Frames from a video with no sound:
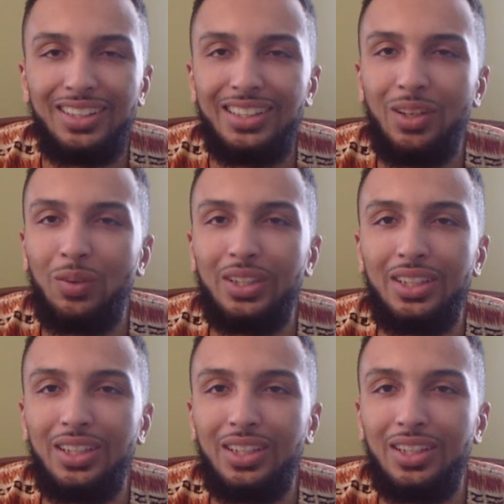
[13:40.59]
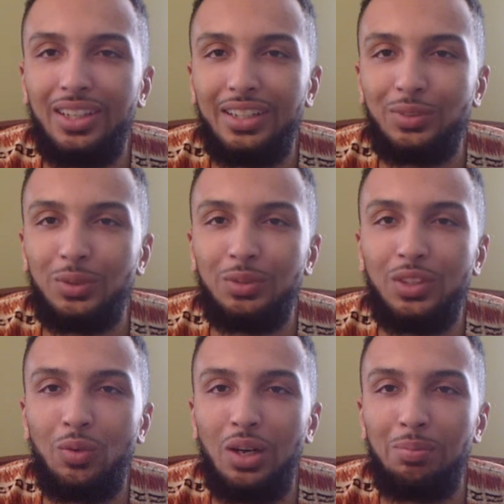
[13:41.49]
he only has room to
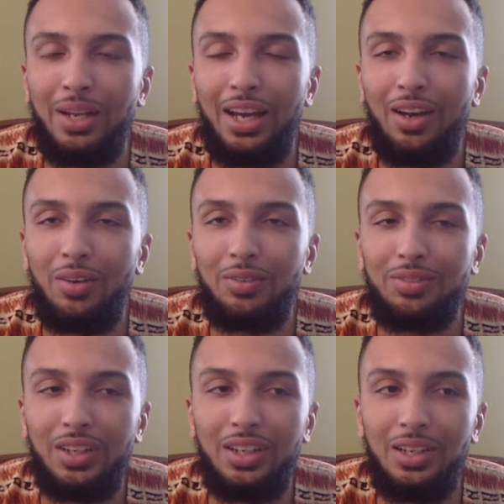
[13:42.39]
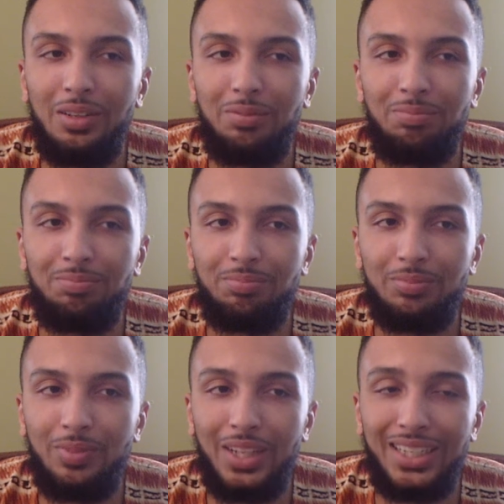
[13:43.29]
go up now.
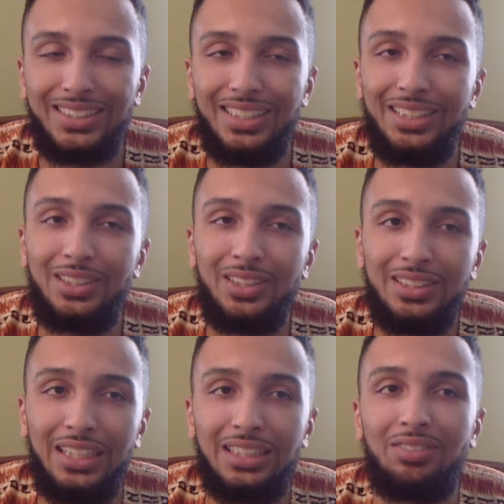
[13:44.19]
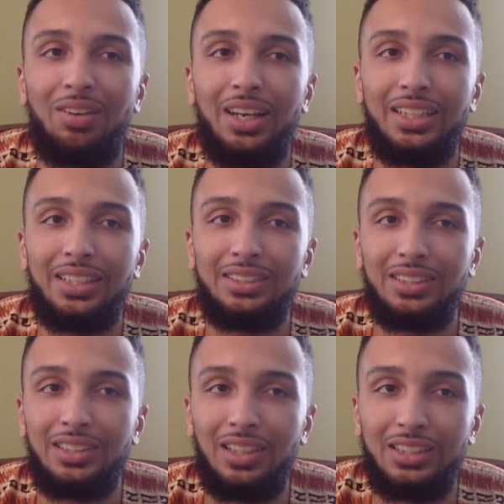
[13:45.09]
Like I said, he could take the fight against
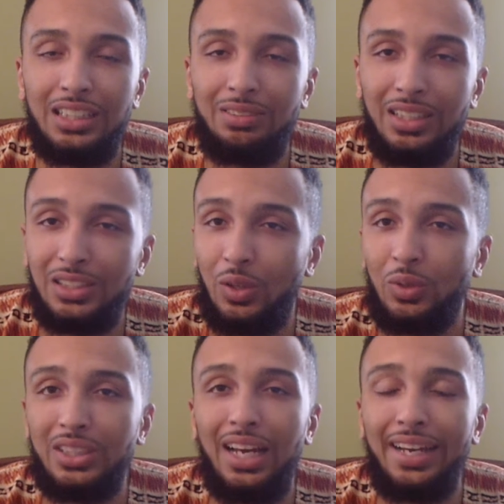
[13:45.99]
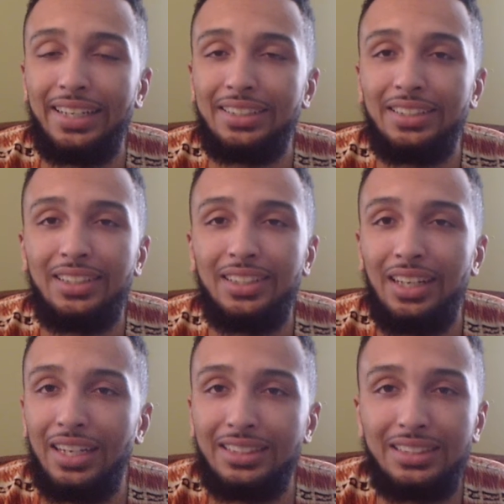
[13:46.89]
Ilir Latifi. That's the only guy
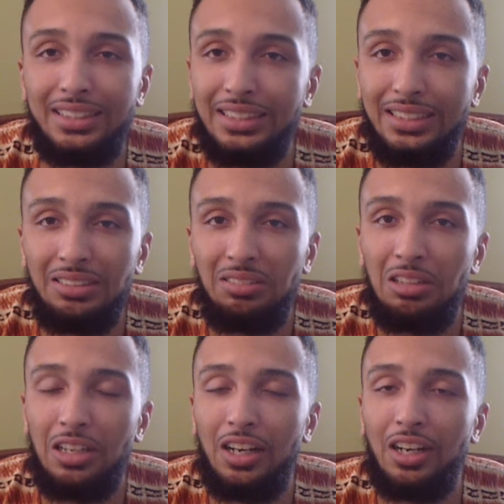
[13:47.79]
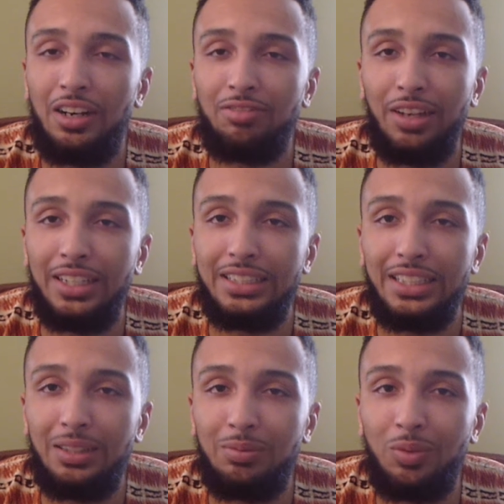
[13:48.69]
I could see fighting
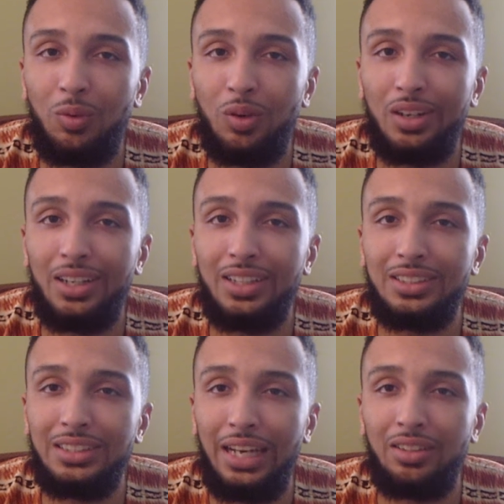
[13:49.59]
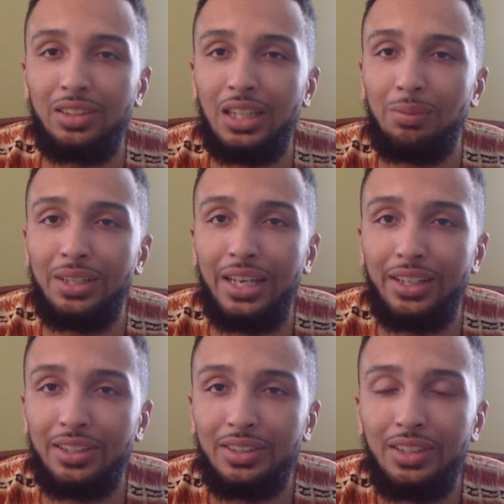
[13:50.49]
him for a title
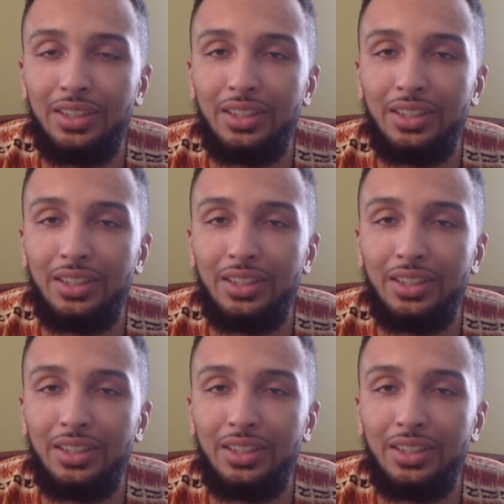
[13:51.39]
eliminator.